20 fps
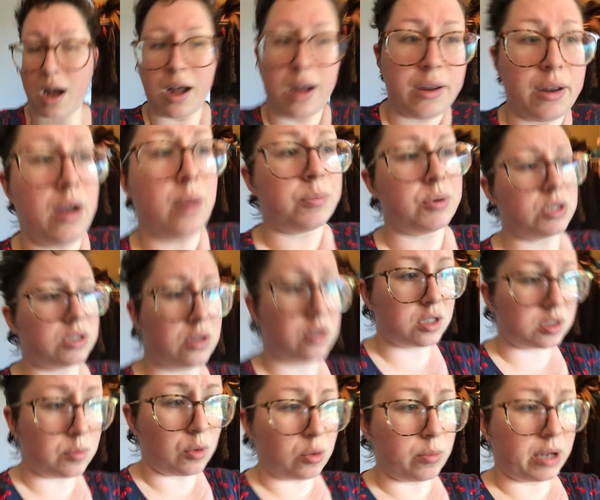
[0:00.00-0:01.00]
I, up until
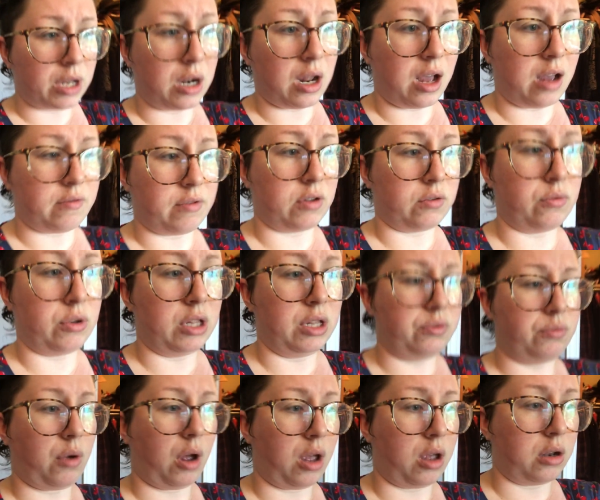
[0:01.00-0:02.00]
this moment, haven't really
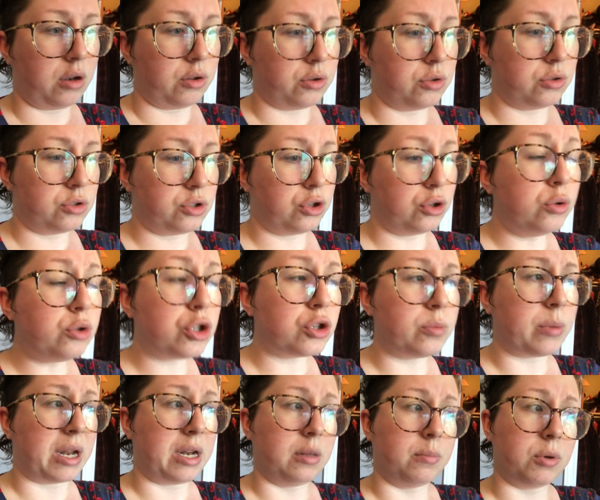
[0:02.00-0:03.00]
read too
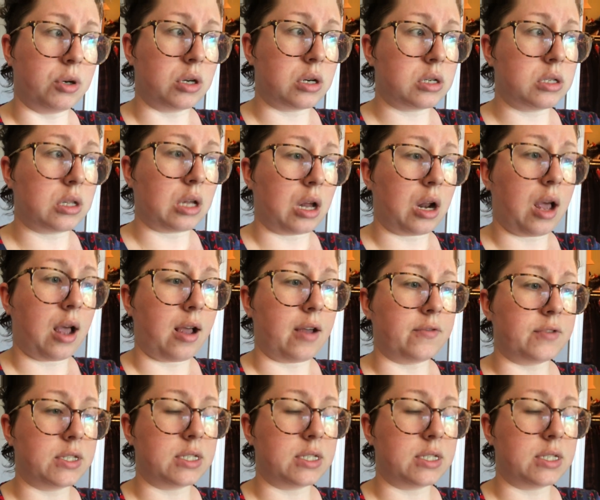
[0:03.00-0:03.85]
many books that have